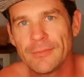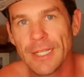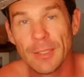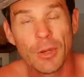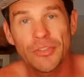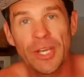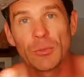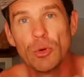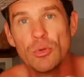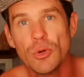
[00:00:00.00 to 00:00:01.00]
And it might sound
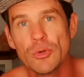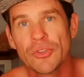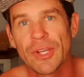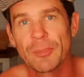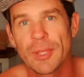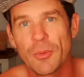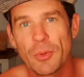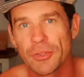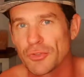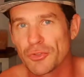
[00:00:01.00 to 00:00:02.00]
woo-woo to some people, but
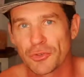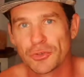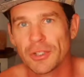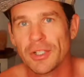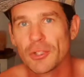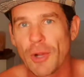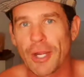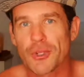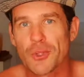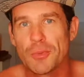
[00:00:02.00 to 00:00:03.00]
it's true.
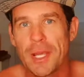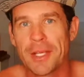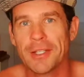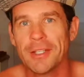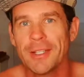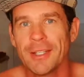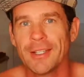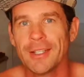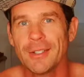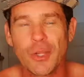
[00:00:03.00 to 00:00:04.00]
Gratitude, man.
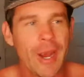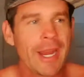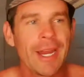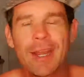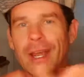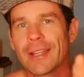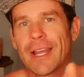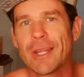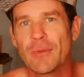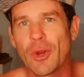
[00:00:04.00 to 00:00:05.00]
Go hang out in
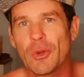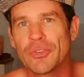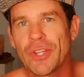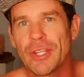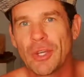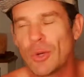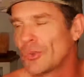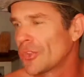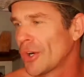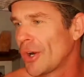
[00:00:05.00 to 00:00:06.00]
LA with the OC girls
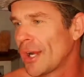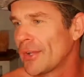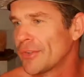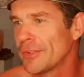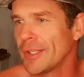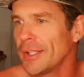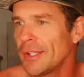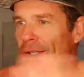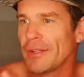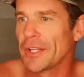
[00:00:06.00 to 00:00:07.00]
and guys and
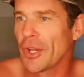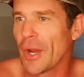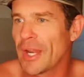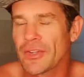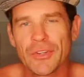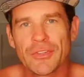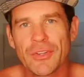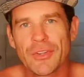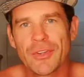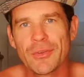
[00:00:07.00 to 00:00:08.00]
then go out to
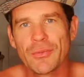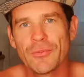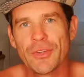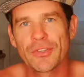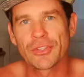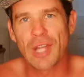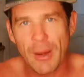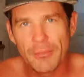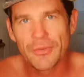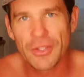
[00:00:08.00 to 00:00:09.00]
the
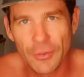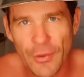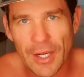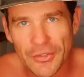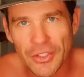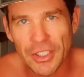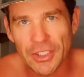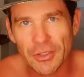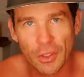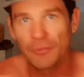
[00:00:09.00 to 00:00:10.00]
slums in Davao
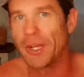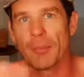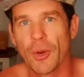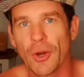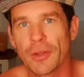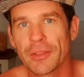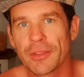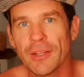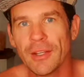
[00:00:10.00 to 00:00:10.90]
City, and I've done both,